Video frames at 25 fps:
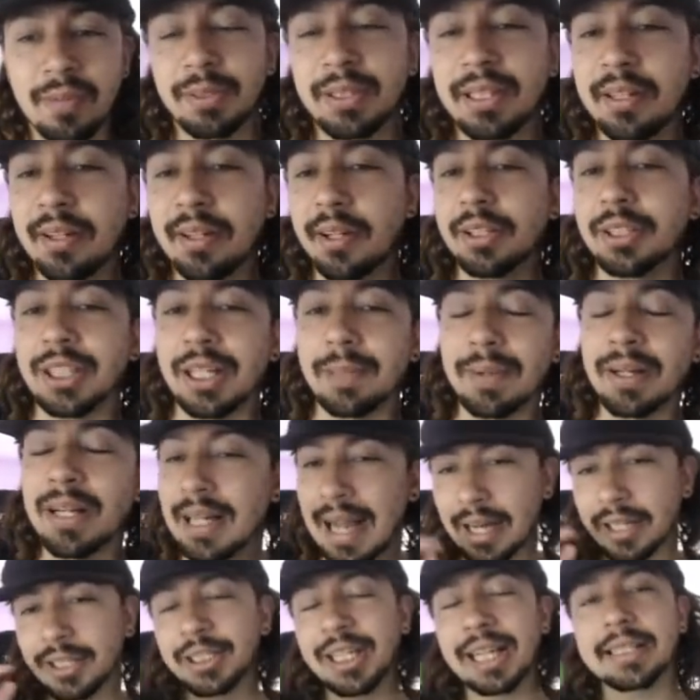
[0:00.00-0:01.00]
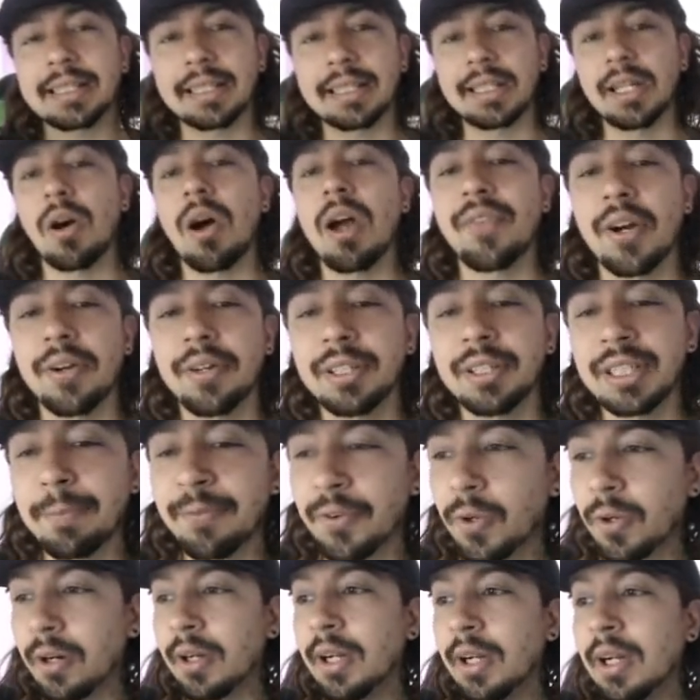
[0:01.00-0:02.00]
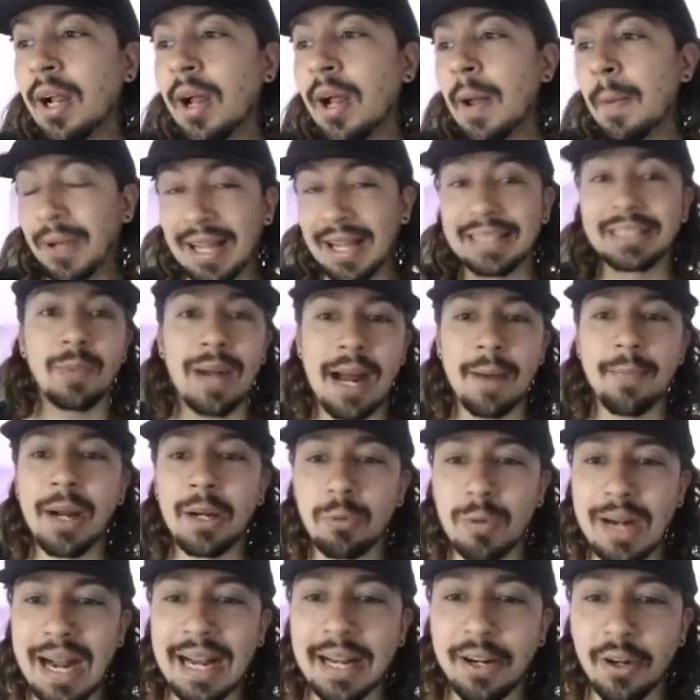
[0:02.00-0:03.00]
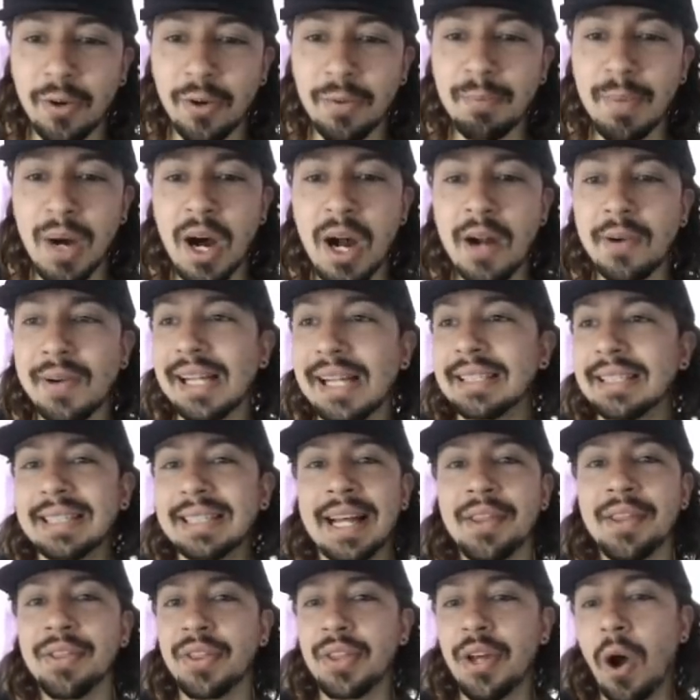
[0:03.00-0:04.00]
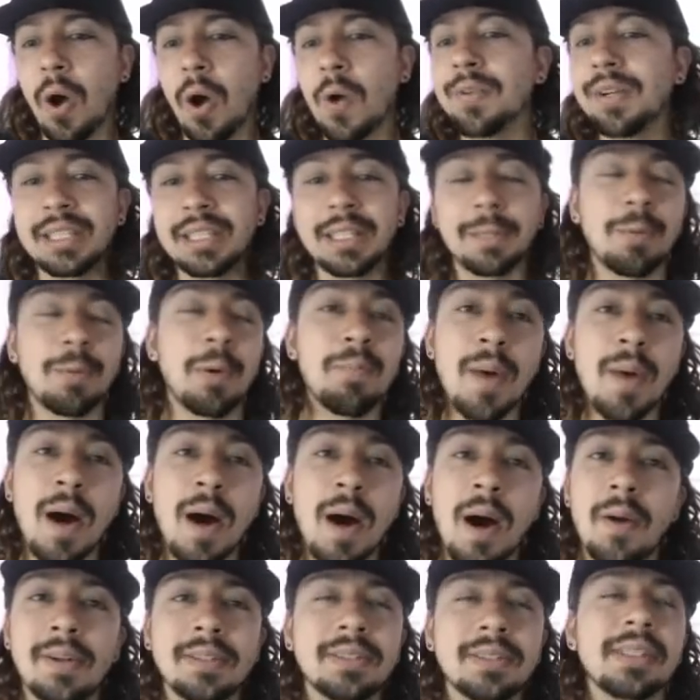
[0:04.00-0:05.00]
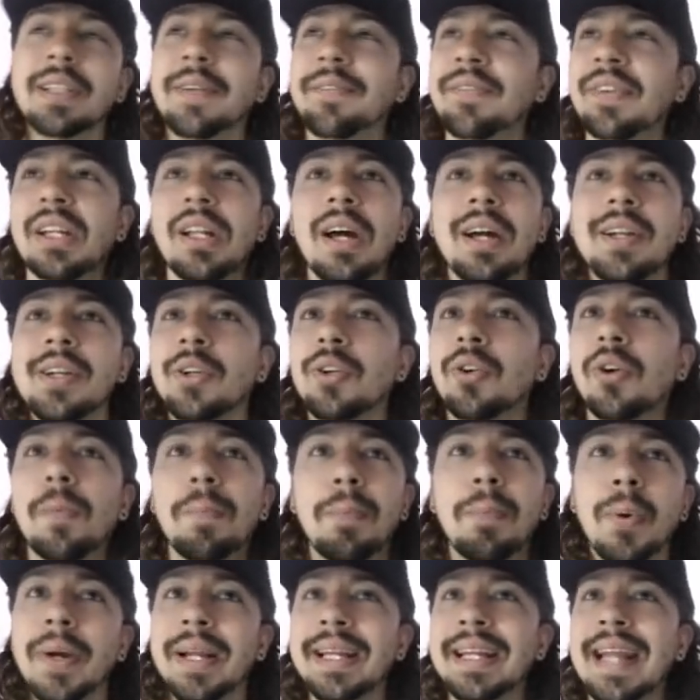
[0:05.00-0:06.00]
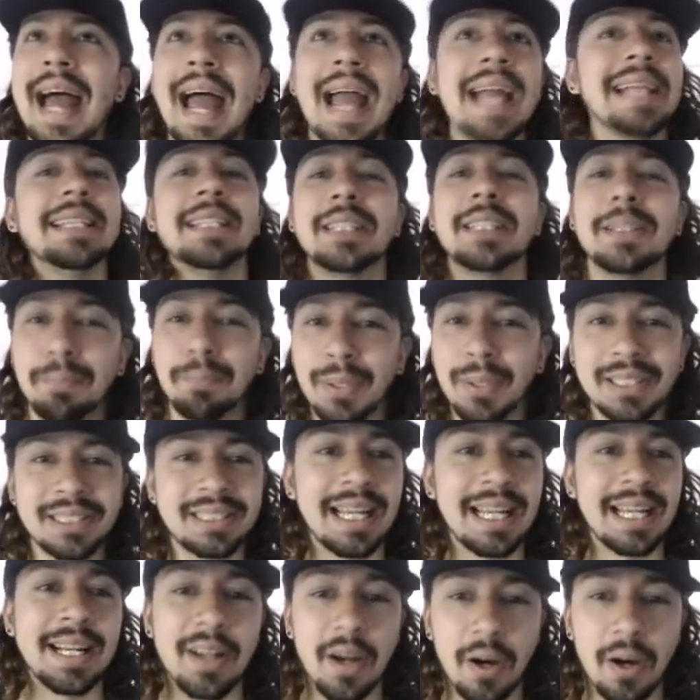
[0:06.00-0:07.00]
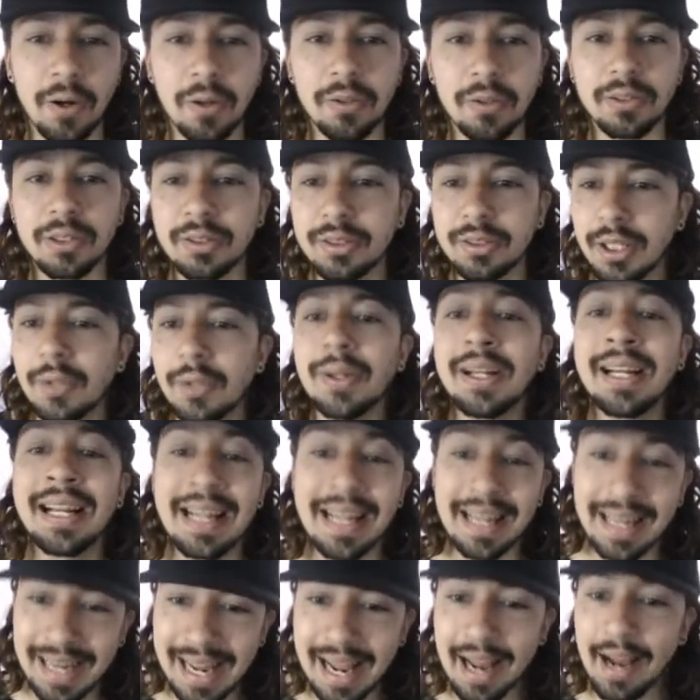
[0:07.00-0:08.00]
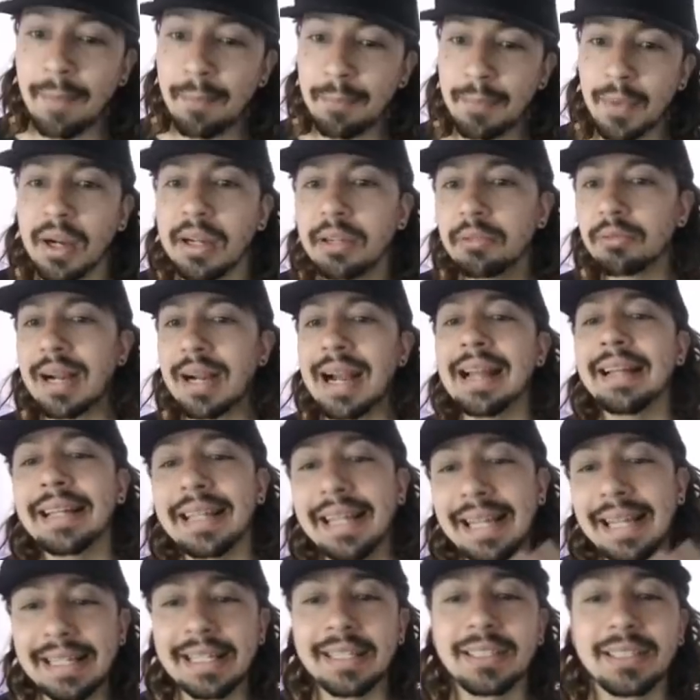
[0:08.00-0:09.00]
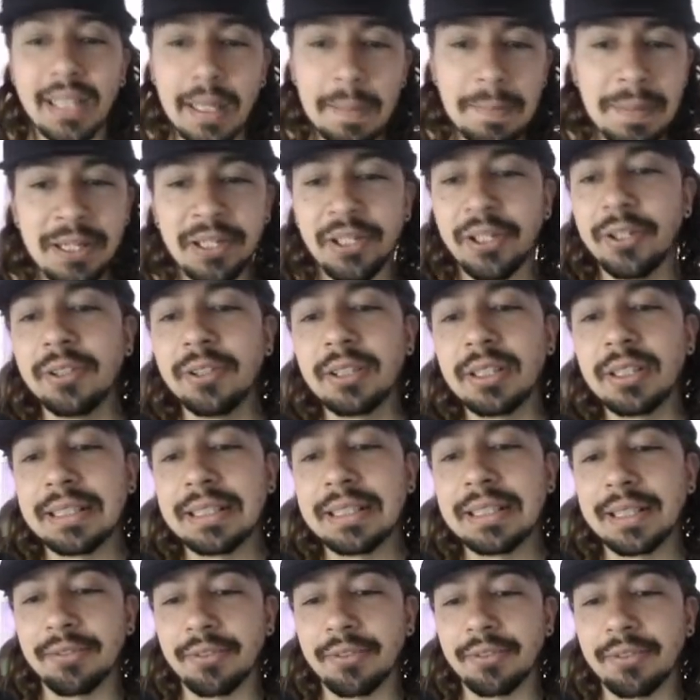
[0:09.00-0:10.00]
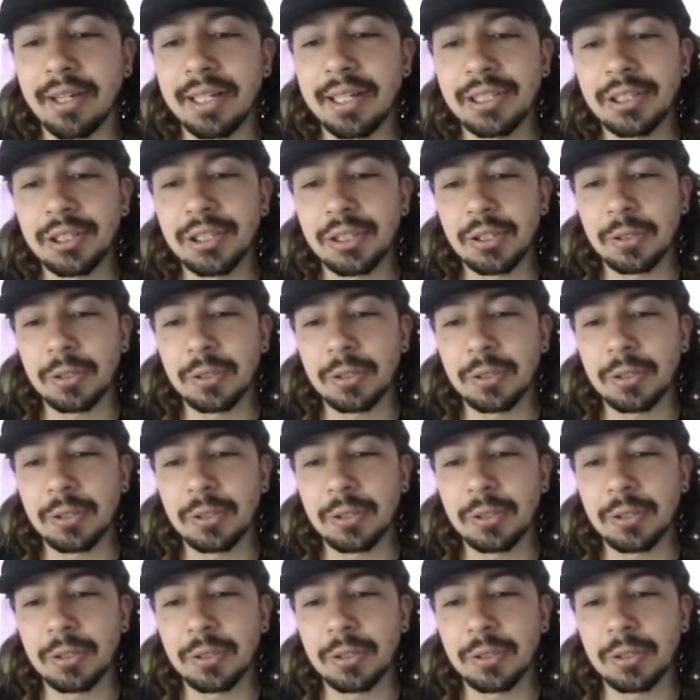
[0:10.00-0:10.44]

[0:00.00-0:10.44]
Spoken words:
And I checked the live ownership for players around my rank on Mahrez, and the ownership on Mahrez is something like 0.8% owned. So at my rank, he is going to be hugely differential.